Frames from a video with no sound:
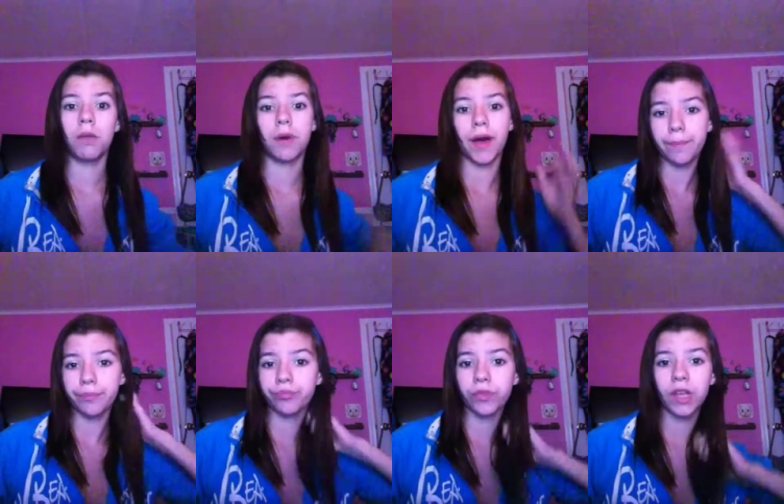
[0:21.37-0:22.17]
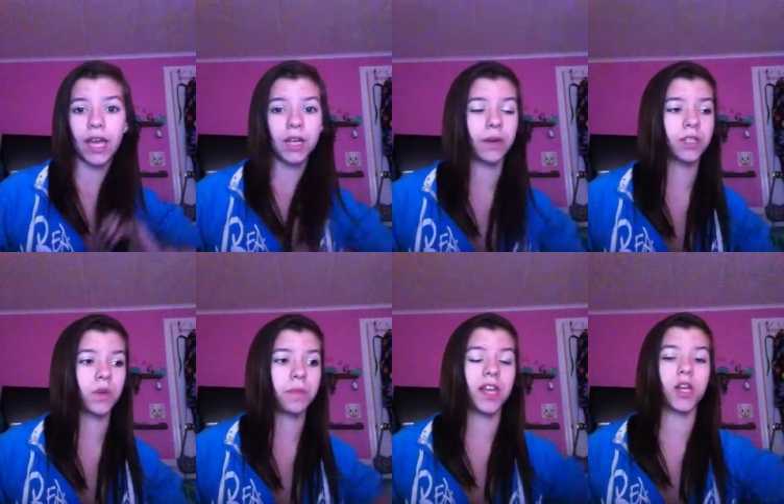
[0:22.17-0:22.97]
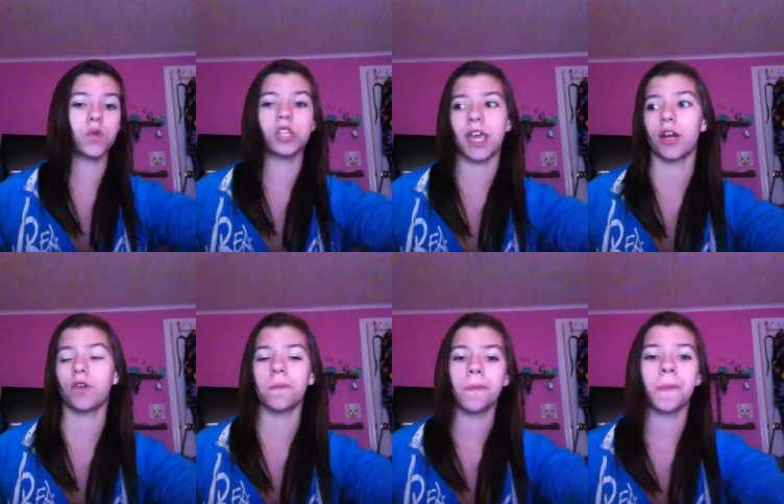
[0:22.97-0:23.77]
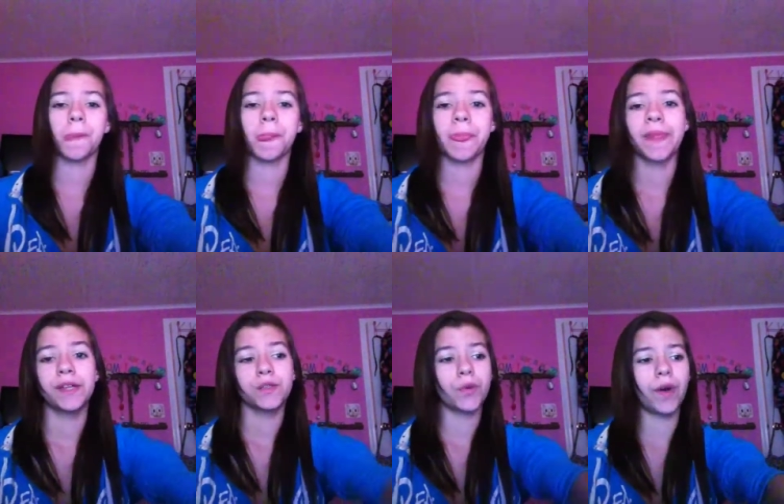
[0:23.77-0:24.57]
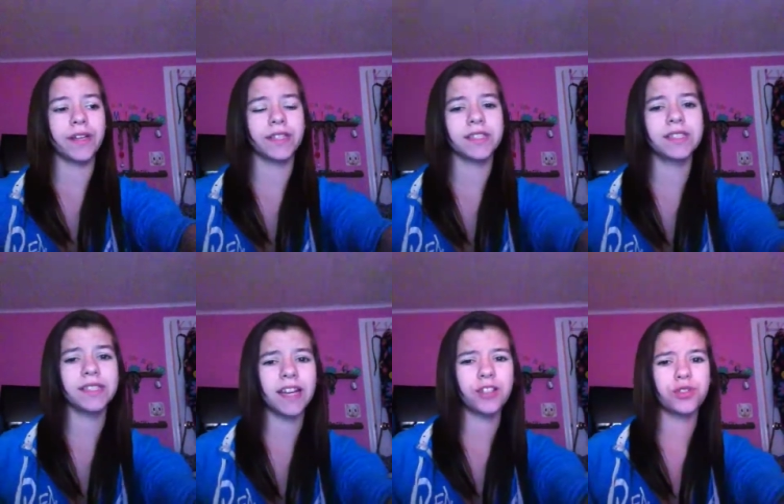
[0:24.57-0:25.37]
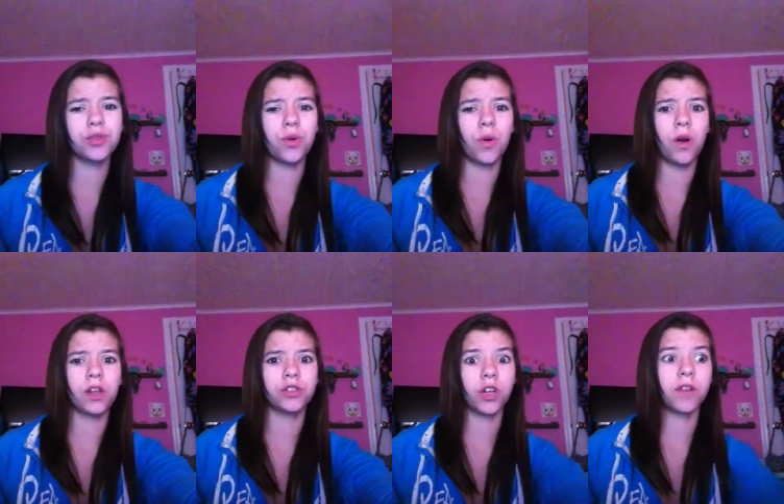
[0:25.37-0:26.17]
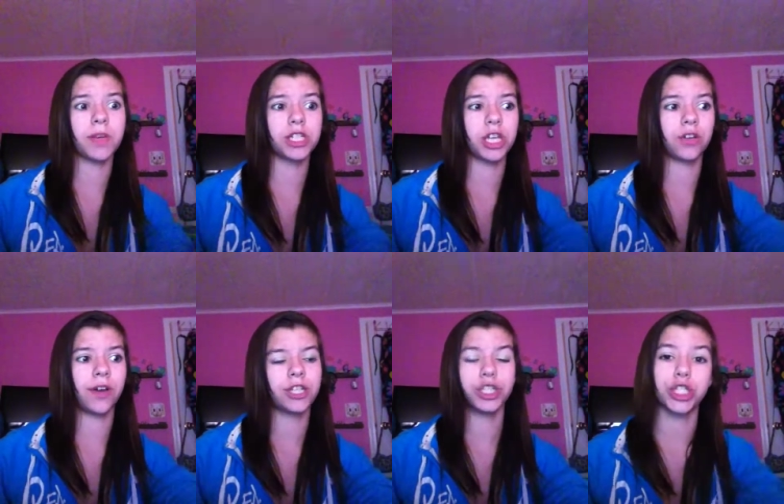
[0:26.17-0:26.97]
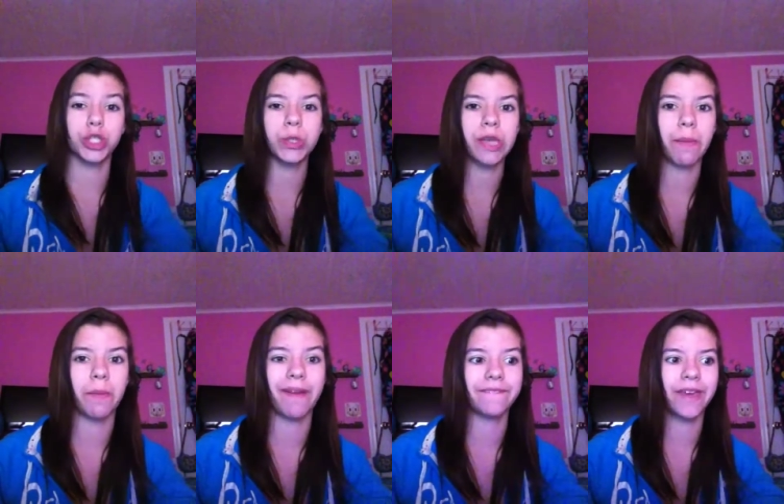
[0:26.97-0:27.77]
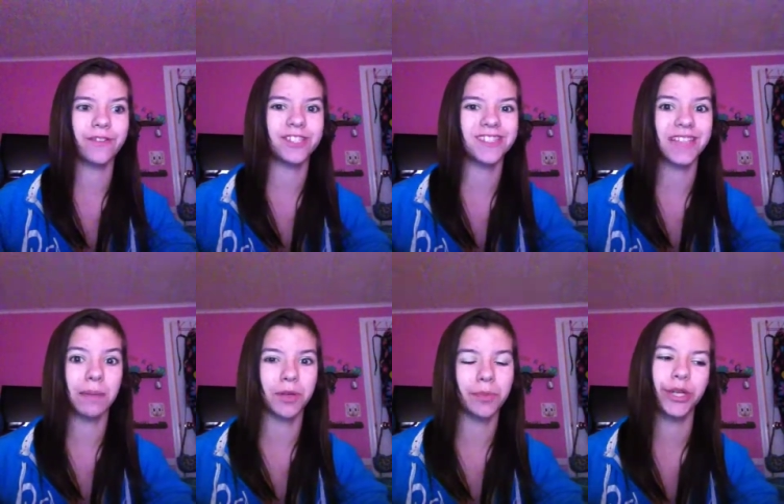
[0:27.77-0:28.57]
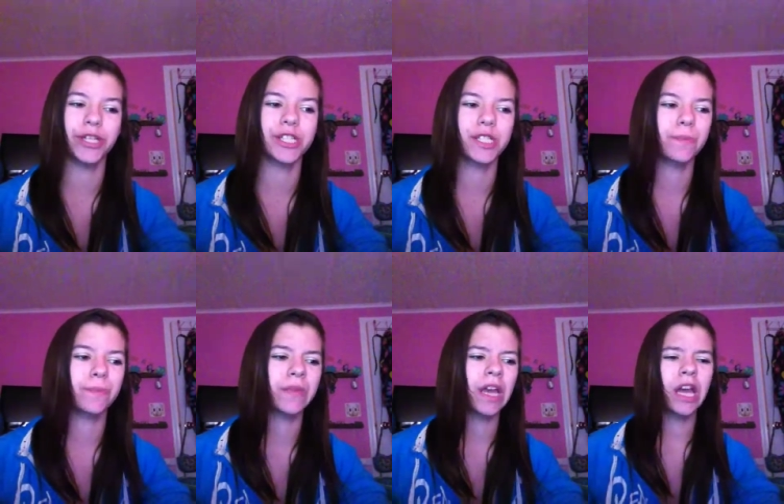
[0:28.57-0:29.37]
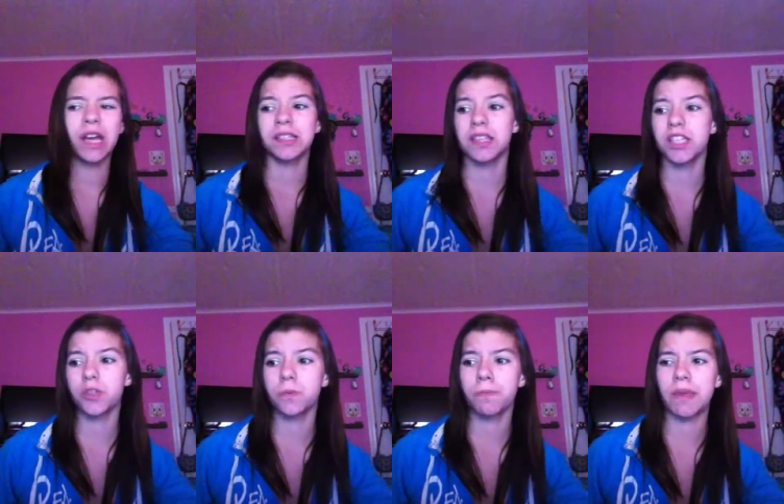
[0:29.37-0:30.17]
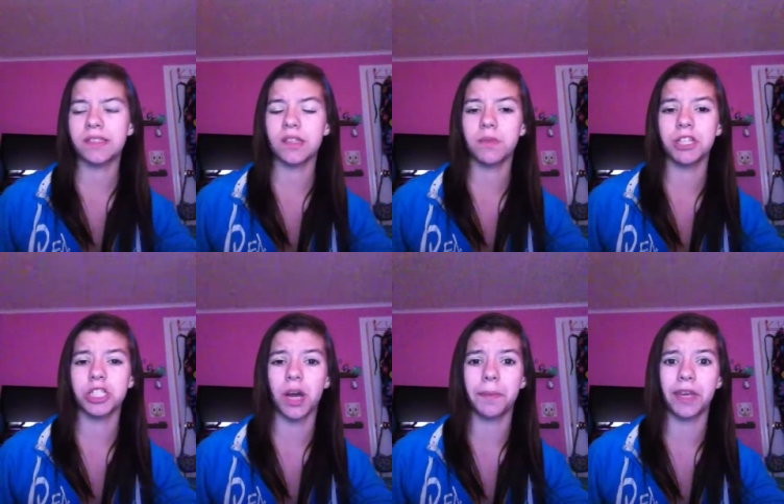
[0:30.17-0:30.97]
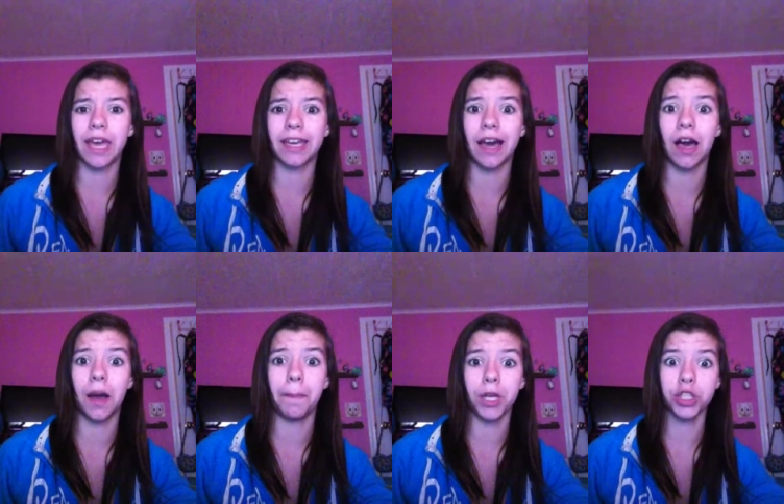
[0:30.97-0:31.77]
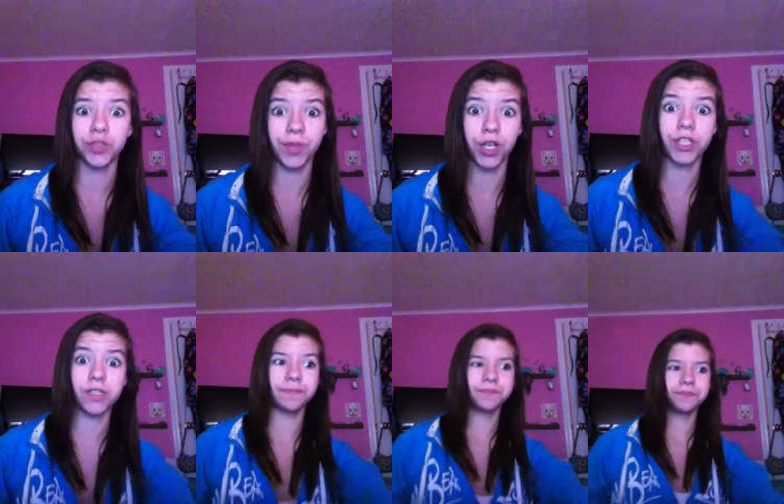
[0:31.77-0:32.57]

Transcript: But anyway, so I made a new channel. So I just decided to start off my channel. I just do some of my favorite summer books. Because I just basically went shopping and got a bunch of books